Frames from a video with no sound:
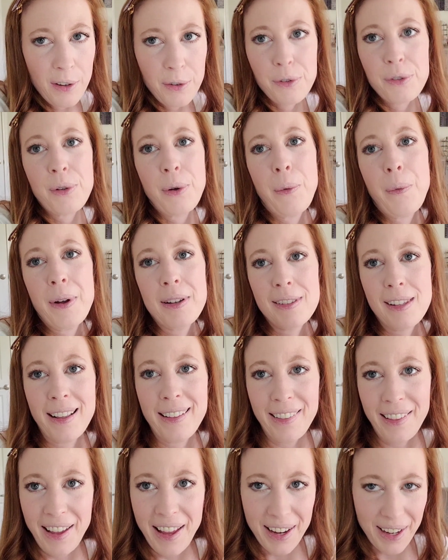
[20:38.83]
also
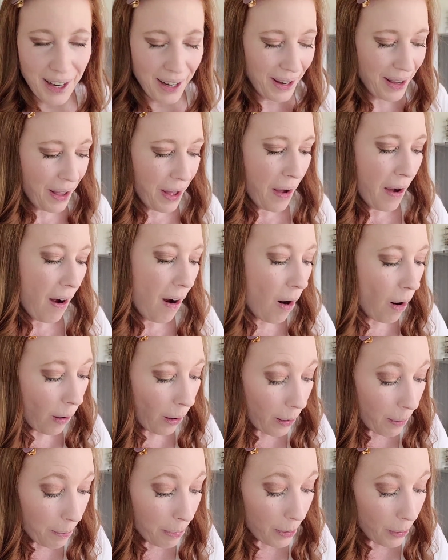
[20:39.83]
wasn't like
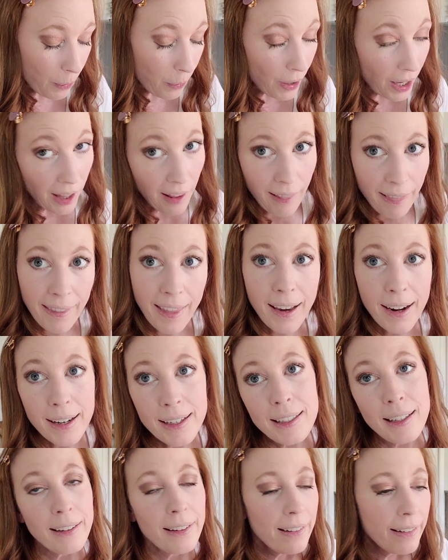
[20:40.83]
heartbroken that
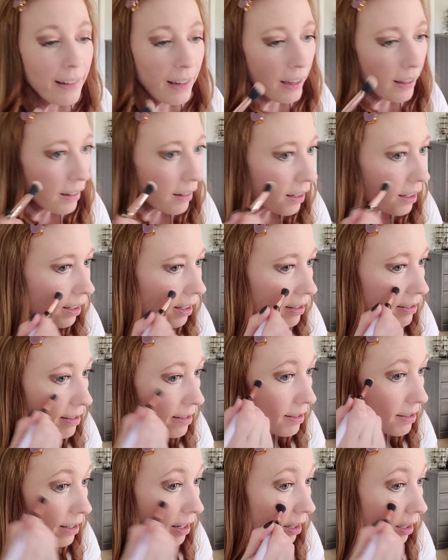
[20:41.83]
I didn't get it
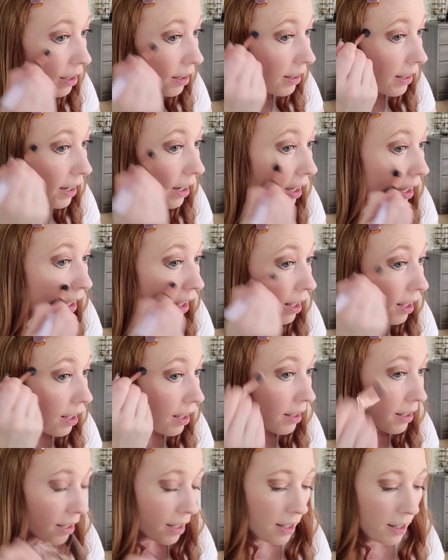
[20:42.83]
necessarily.
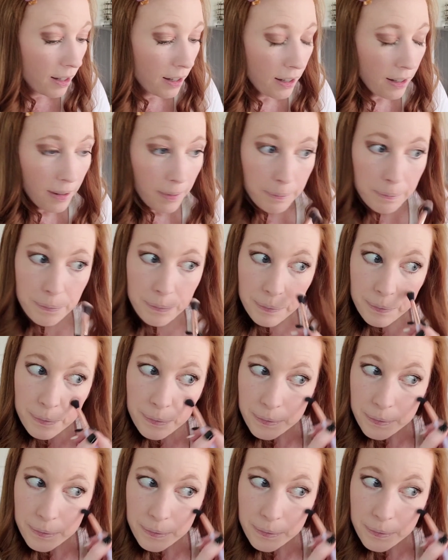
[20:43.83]
Um,